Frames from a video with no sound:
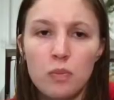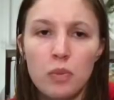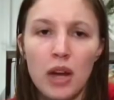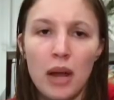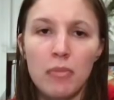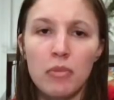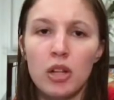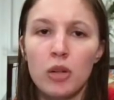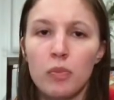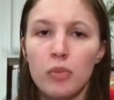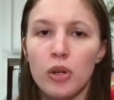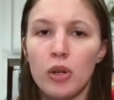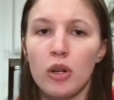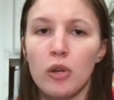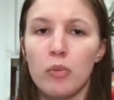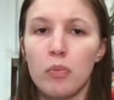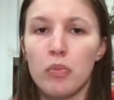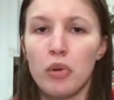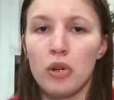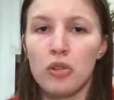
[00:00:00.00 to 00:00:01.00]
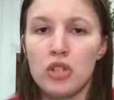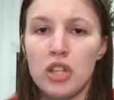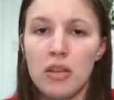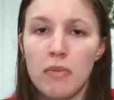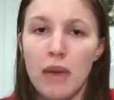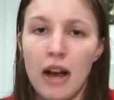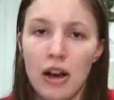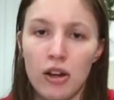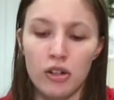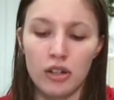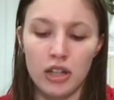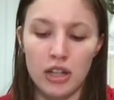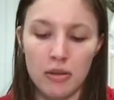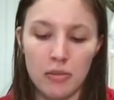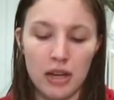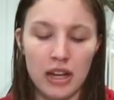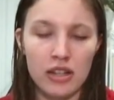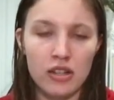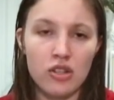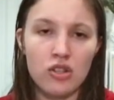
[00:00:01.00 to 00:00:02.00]
but I'm gonna put protein powder
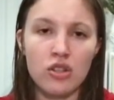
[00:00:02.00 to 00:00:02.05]
in my